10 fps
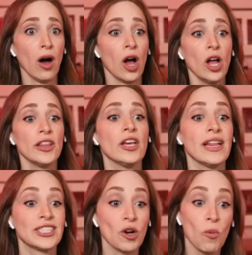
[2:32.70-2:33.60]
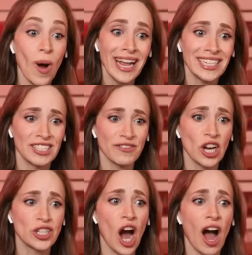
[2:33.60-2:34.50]
That's a waste of
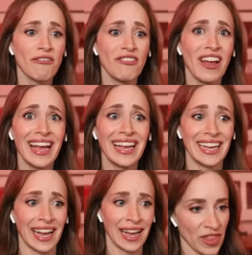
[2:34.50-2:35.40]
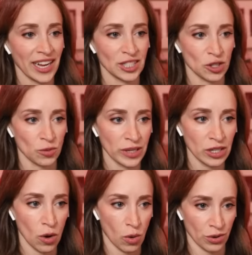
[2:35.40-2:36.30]
good coffee! That's the
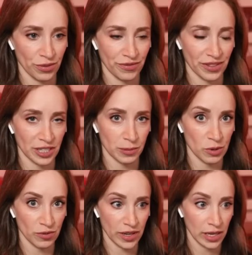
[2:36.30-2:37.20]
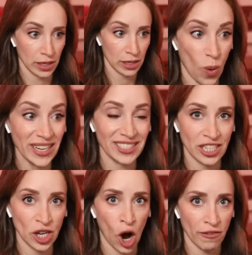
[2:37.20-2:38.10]
real horror of this movie.
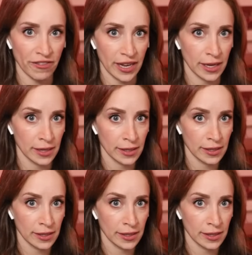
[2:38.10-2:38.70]
Wasted coffee.